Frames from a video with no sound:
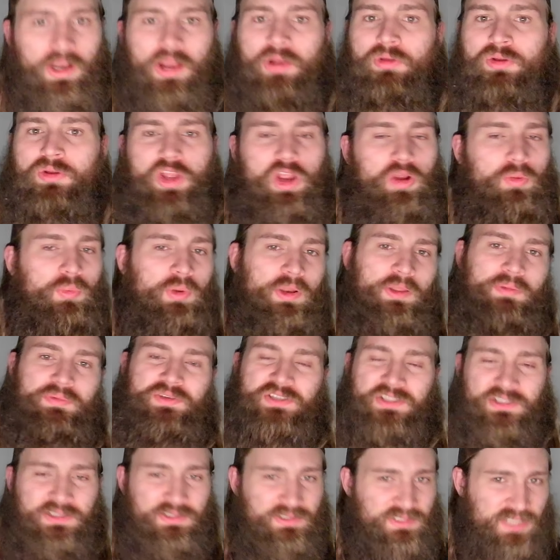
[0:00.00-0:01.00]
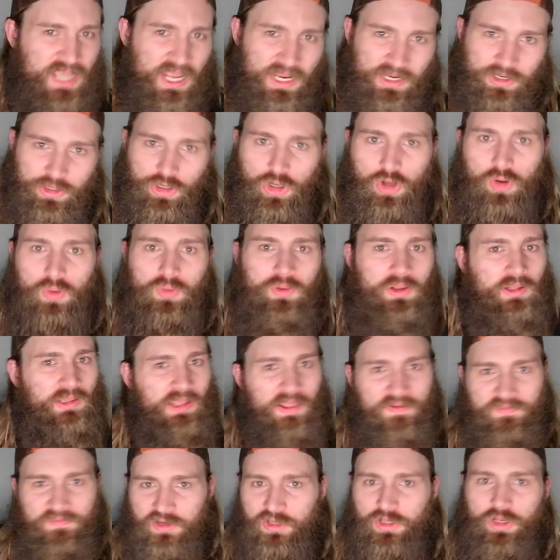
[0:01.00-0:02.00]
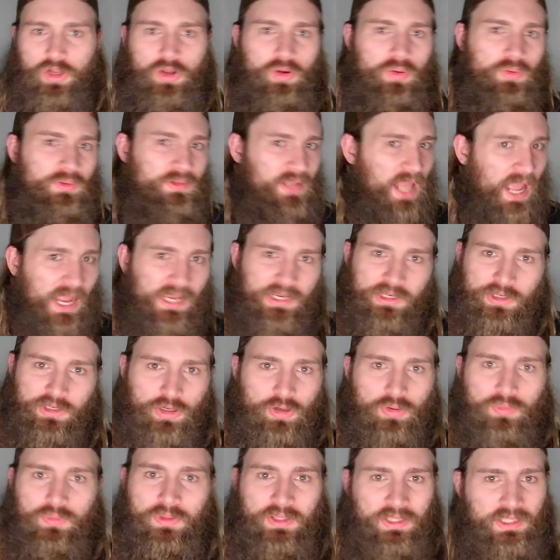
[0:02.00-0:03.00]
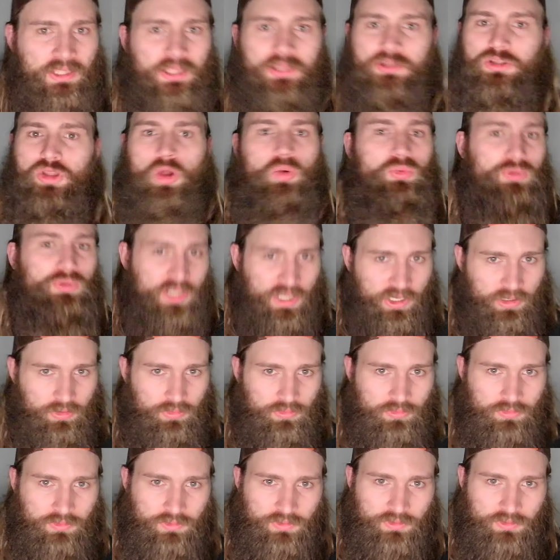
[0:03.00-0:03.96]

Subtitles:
I don't care when he was 10-0, 11-0, 9-0. Don't care.